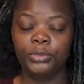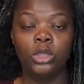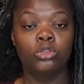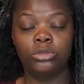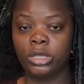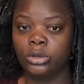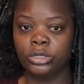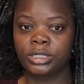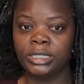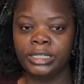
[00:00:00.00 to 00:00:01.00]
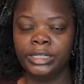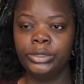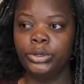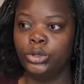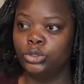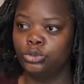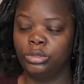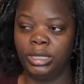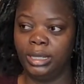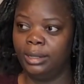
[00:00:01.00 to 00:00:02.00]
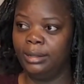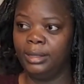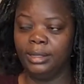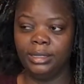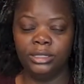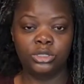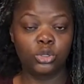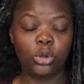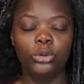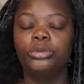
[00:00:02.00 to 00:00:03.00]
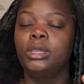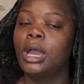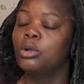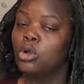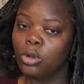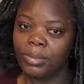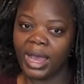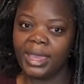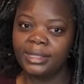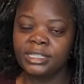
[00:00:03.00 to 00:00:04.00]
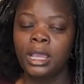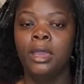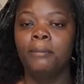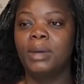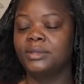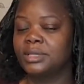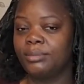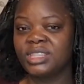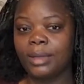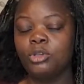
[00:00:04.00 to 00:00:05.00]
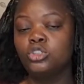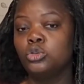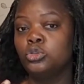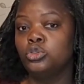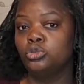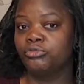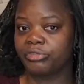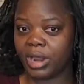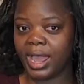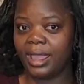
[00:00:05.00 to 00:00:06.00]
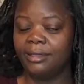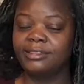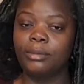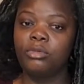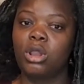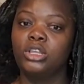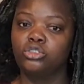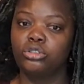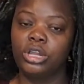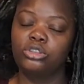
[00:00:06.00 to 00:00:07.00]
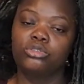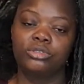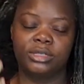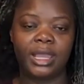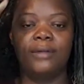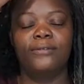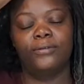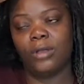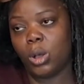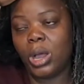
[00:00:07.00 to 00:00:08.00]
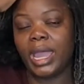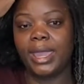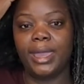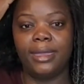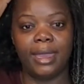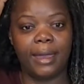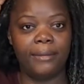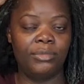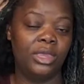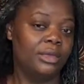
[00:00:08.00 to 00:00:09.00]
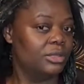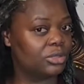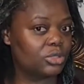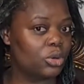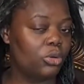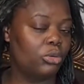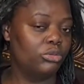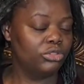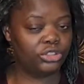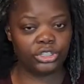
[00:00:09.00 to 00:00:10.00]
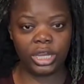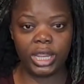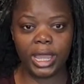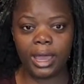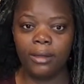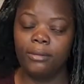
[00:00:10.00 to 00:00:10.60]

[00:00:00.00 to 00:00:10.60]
to the grocery or to the store. Yeah, go buy it, but sometimes it's good you try some natural stuff for our hair. Yeah, so sharing